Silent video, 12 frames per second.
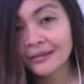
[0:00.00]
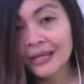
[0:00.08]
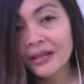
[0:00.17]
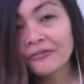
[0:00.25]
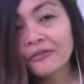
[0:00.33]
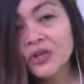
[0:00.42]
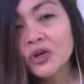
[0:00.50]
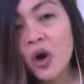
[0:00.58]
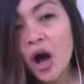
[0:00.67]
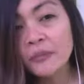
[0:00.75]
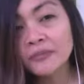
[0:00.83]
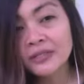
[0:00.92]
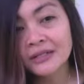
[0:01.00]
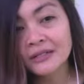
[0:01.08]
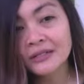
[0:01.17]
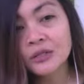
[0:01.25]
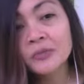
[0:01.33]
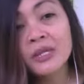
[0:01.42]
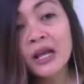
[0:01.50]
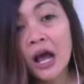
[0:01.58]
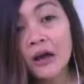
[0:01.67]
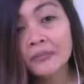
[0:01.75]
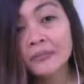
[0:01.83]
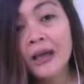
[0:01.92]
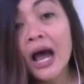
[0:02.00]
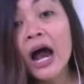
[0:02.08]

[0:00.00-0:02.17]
if you opted to become